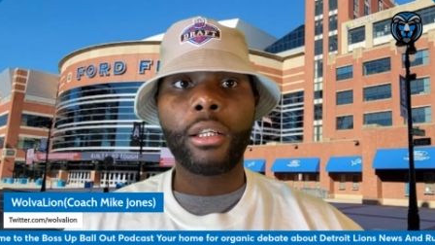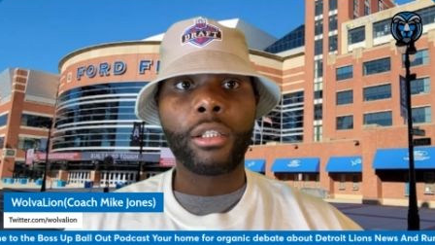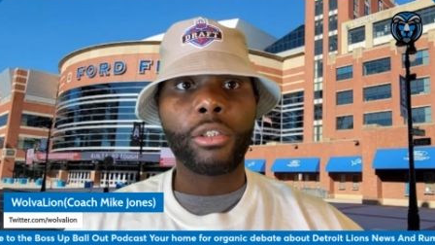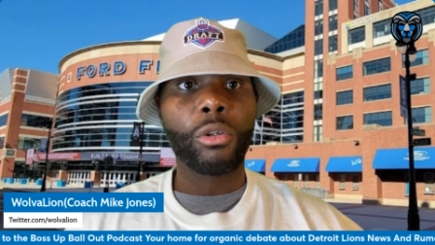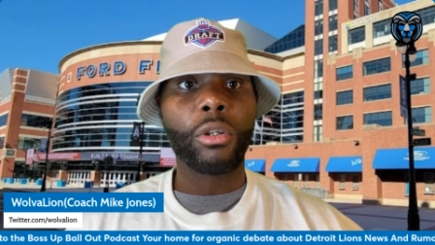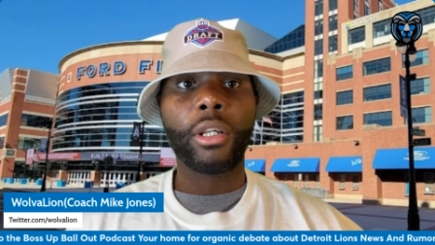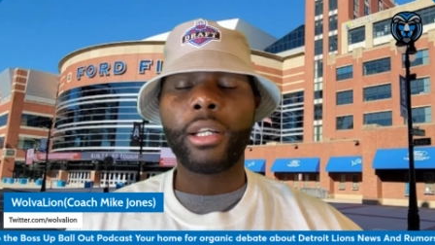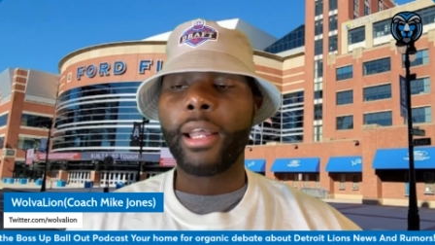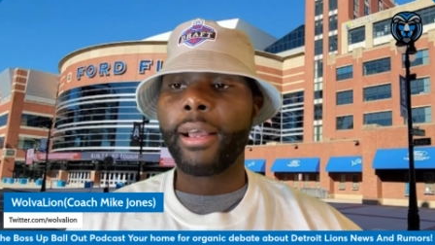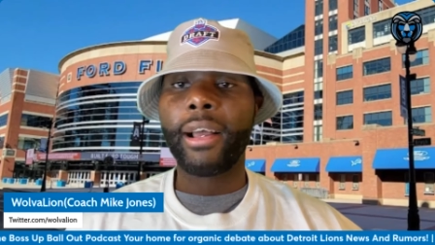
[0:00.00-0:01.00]
because you don't
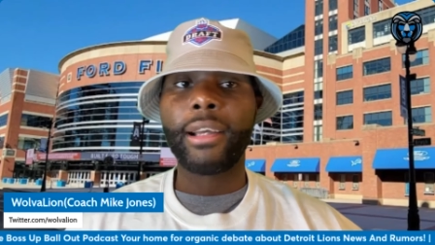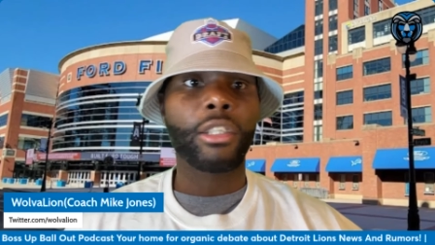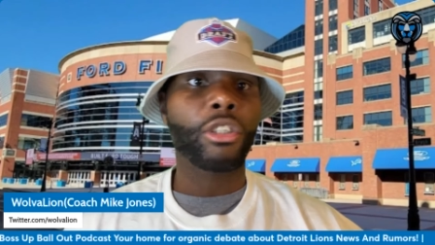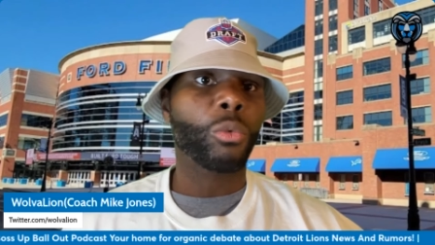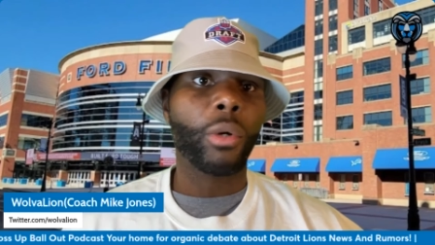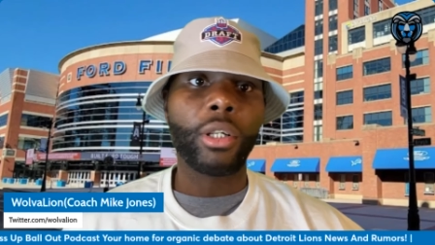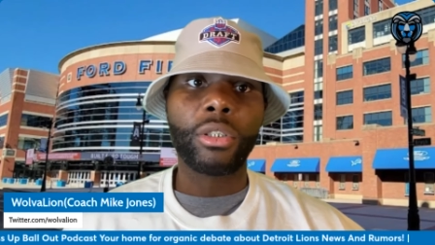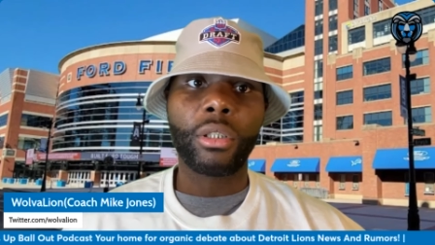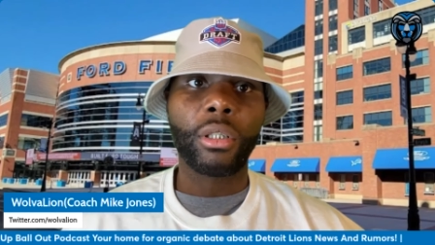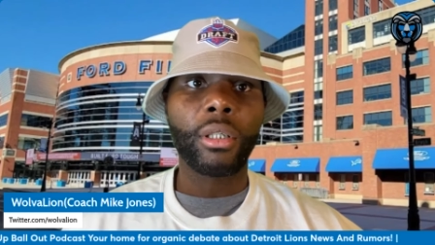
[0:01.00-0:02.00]
need that guy
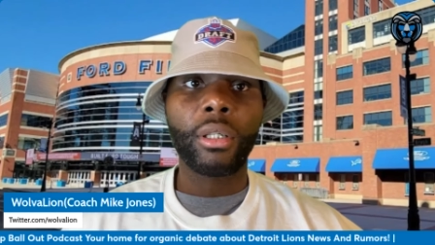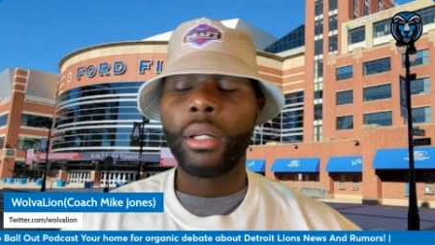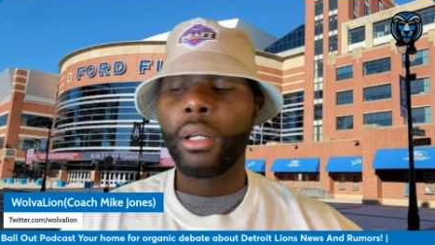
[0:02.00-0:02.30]
situationally.